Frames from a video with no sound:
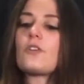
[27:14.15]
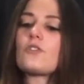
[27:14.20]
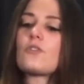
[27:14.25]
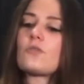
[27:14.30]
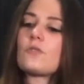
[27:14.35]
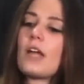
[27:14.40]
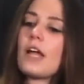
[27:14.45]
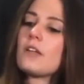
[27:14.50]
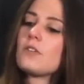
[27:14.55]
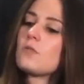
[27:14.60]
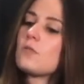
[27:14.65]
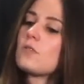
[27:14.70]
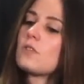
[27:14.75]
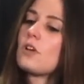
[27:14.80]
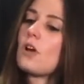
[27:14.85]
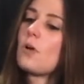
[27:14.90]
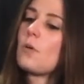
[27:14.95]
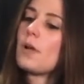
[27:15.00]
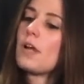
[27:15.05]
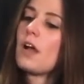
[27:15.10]
So that's what's
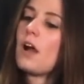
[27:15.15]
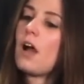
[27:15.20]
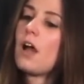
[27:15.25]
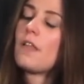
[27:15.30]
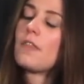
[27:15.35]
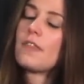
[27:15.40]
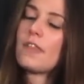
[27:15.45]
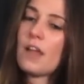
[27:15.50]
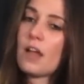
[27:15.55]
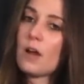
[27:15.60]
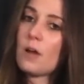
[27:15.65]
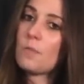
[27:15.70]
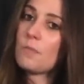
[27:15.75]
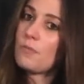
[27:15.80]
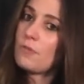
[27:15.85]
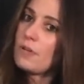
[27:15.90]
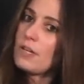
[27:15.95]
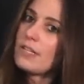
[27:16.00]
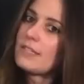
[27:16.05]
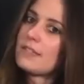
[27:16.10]
going on
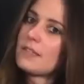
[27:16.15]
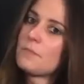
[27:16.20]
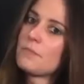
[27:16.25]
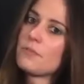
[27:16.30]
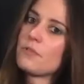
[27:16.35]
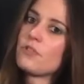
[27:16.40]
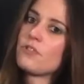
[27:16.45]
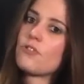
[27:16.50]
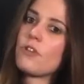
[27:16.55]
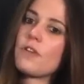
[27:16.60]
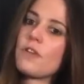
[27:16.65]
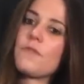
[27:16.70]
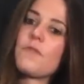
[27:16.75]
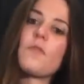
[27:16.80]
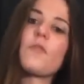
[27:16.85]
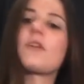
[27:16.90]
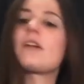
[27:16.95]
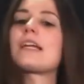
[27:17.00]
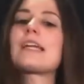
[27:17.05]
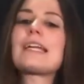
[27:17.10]
there. Pretty simple and
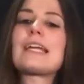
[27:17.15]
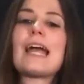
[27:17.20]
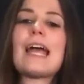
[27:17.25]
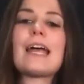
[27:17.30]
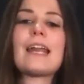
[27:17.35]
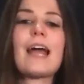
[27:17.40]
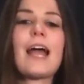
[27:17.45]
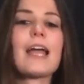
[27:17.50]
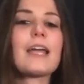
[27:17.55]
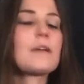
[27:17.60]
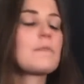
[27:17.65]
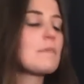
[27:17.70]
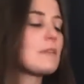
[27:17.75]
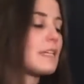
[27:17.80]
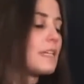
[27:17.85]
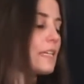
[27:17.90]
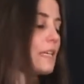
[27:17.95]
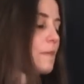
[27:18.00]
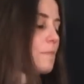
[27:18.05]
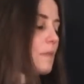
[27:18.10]
straightforward. Again, I am
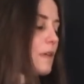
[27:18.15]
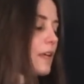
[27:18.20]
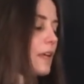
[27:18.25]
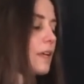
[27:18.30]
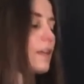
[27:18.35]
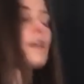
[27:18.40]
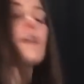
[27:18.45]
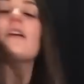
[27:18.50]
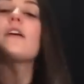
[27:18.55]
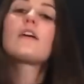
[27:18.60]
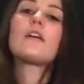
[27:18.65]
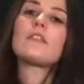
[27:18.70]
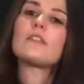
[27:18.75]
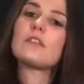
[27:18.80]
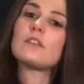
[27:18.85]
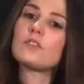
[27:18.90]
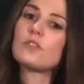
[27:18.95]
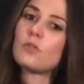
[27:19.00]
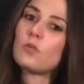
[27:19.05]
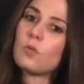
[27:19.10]
keeping
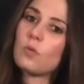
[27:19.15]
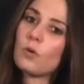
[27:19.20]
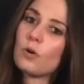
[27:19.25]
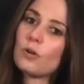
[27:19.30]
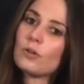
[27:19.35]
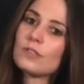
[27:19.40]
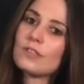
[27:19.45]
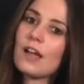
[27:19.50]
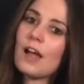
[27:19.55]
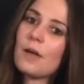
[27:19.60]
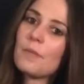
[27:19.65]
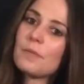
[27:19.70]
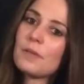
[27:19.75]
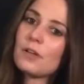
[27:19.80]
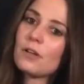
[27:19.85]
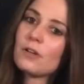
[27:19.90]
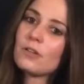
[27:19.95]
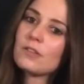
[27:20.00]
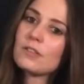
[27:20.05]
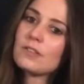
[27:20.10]
these chords up
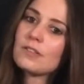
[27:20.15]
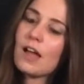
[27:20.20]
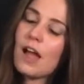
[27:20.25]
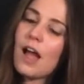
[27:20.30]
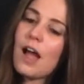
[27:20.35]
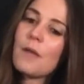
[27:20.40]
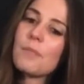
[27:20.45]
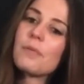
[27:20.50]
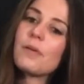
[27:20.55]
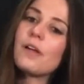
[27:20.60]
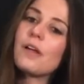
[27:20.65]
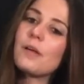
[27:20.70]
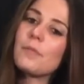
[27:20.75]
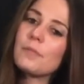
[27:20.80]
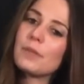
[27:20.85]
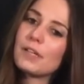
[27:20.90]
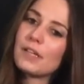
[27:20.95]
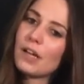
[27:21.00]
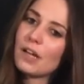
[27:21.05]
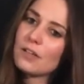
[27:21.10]
here at the top
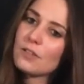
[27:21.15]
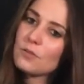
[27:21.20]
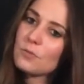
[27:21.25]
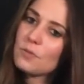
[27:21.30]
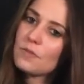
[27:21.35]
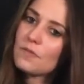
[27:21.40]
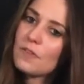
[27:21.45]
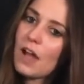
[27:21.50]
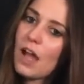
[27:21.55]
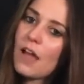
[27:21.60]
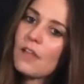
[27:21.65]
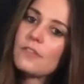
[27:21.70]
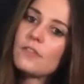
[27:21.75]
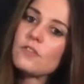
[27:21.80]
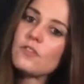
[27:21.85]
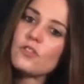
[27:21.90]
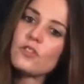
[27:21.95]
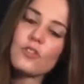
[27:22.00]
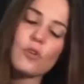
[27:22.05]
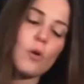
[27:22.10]
because we've got
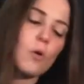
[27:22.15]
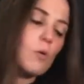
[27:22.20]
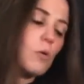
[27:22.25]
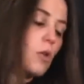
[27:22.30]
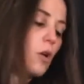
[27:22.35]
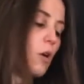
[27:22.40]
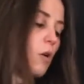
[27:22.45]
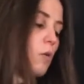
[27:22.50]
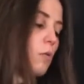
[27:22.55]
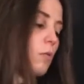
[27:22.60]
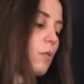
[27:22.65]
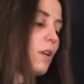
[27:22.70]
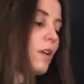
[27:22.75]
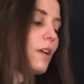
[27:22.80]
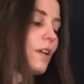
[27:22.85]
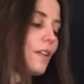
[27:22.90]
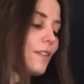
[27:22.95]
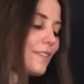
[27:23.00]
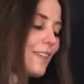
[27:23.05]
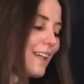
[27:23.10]
the solo
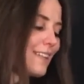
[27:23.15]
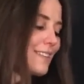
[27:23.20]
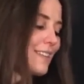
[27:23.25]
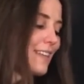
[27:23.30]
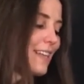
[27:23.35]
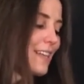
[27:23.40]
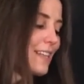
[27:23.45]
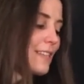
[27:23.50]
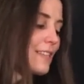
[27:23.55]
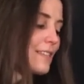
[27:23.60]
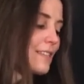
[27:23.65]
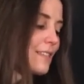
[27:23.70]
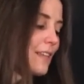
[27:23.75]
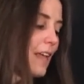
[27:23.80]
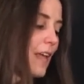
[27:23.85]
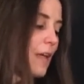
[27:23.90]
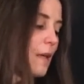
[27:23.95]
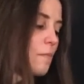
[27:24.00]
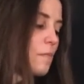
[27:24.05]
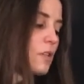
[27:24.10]
that's in the
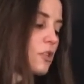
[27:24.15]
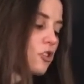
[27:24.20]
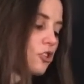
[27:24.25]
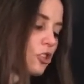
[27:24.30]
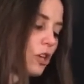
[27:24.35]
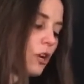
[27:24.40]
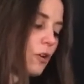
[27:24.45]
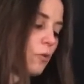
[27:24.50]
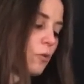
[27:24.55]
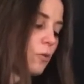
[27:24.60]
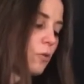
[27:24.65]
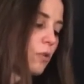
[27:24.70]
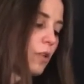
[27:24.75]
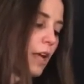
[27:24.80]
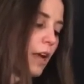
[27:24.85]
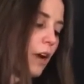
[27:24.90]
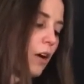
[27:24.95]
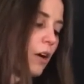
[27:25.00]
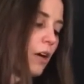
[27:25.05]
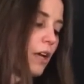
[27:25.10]
same general
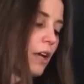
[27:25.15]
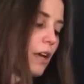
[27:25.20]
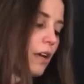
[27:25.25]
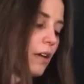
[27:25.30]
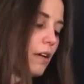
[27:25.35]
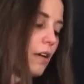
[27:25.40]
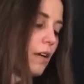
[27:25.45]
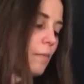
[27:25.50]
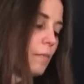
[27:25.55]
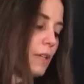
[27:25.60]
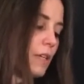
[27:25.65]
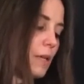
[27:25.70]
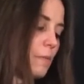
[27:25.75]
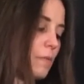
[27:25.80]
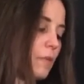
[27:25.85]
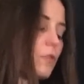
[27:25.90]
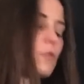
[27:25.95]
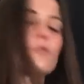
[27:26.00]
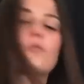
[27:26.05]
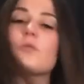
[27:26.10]
area. I'm
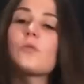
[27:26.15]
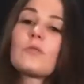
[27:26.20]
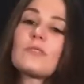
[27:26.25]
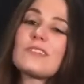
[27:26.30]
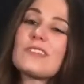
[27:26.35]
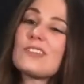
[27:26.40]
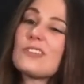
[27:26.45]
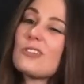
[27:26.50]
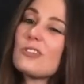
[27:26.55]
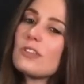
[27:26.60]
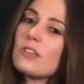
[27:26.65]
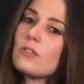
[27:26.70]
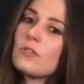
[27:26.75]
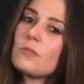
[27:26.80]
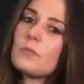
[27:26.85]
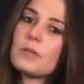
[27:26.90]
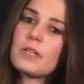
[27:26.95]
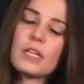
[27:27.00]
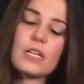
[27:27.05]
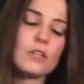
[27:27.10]
keeping those chords easier, a
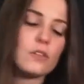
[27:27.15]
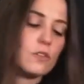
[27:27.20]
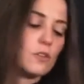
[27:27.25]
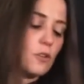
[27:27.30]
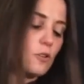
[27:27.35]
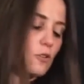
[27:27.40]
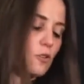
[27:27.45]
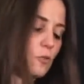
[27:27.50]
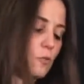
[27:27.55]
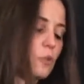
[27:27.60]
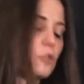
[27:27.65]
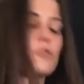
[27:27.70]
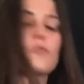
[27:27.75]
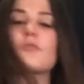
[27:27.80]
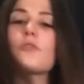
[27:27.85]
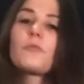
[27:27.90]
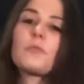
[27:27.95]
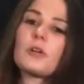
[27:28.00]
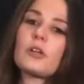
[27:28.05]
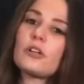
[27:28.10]
little bit easier to switch
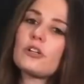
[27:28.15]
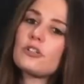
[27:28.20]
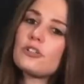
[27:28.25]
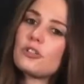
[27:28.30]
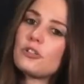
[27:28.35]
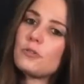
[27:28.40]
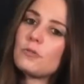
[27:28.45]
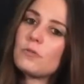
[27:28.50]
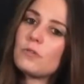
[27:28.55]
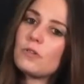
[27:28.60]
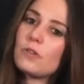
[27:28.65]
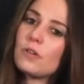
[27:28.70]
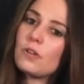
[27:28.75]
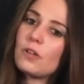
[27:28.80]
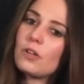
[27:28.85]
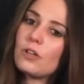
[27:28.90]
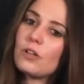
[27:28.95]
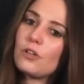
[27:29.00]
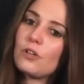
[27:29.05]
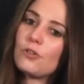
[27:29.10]
through, but could you
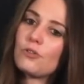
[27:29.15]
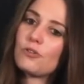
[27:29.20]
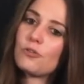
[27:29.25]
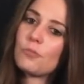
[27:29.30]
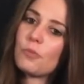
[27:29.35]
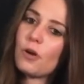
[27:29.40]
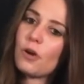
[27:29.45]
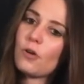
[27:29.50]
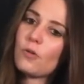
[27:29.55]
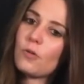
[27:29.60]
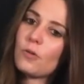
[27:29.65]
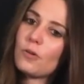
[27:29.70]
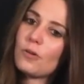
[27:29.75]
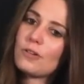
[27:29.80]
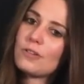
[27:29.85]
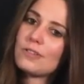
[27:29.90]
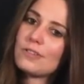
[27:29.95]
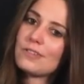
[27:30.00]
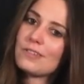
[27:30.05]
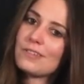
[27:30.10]
use your bar
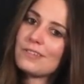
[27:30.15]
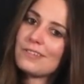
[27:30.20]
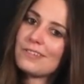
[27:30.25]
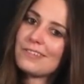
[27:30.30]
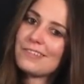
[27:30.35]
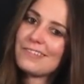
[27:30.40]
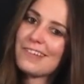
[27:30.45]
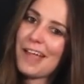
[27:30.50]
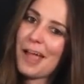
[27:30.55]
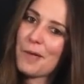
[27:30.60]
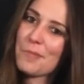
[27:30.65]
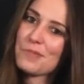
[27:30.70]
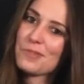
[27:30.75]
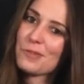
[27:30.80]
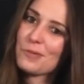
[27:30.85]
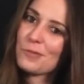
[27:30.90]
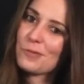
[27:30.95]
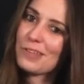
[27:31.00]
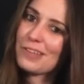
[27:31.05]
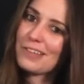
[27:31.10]
chords?
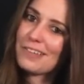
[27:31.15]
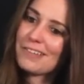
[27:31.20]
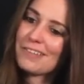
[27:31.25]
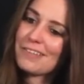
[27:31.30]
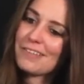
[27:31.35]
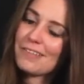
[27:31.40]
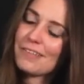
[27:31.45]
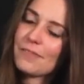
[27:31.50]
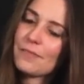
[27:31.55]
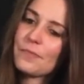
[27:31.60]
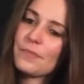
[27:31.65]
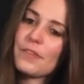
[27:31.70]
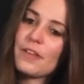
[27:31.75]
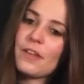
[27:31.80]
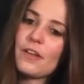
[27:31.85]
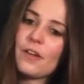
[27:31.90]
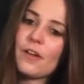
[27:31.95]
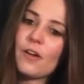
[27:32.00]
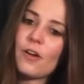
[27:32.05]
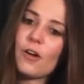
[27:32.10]
Absolutely.
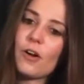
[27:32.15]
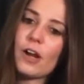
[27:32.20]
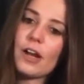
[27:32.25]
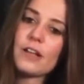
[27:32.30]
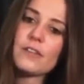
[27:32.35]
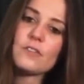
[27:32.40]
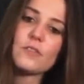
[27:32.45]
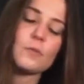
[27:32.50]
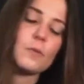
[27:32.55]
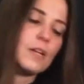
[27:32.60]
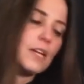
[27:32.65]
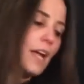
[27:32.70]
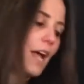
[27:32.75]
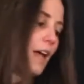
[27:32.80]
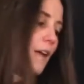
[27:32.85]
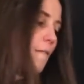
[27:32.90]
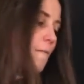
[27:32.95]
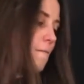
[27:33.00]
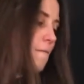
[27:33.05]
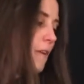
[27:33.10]
All right, so
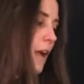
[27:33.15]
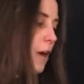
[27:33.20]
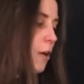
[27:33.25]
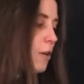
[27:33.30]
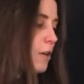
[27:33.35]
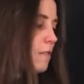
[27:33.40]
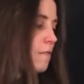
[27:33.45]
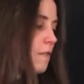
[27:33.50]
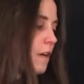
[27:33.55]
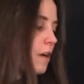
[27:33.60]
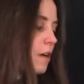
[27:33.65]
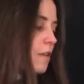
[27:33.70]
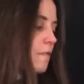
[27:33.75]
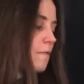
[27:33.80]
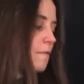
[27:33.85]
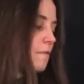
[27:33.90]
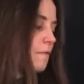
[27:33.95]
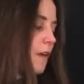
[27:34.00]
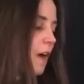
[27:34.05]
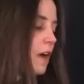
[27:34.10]
again, a very,
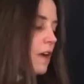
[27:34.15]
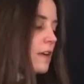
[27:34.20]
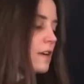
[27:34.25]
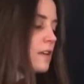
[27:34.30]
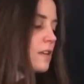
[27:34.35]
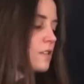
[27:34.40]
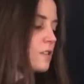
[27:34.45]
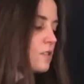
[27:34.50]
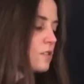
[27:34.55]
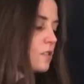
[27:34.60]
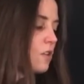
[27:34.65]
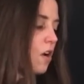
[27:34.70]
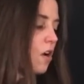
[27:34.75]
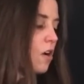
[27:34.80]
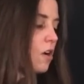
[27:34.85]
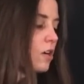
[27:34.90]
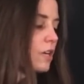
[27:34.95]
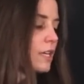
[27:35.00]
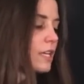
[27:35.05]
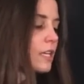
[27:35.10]
very fun
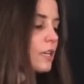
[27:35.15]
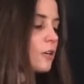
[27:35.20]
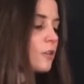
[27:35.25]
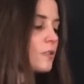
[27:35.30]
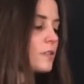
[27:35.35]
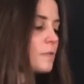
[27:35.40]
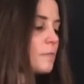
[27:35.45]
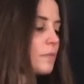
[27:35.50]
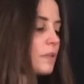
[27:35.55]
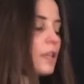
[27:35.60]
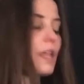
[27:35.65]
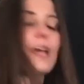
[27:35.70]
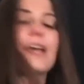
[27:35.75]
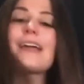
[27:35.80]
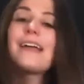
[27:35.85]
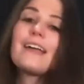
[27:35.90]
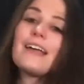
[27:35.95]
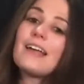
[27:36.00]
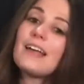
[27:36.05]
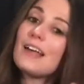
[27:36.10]
song here to
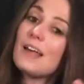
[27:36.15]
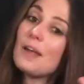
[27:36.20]
play.